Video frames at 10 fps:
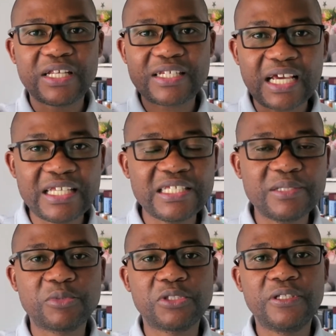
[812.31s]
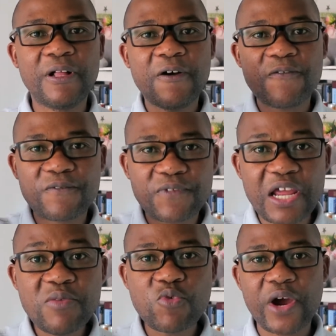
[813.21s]
a tangible
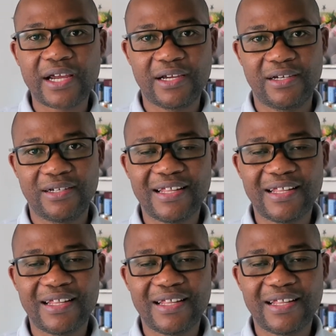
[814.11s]
framework,